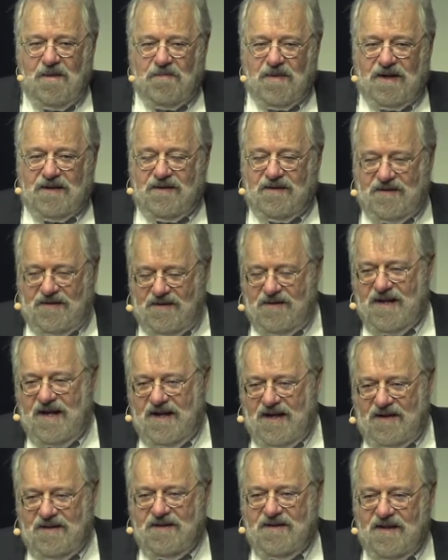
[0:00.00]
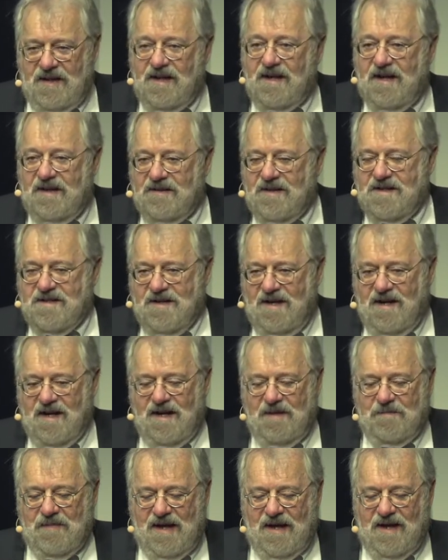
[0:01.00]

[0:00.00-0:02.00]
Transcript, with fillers: But they did it at the time,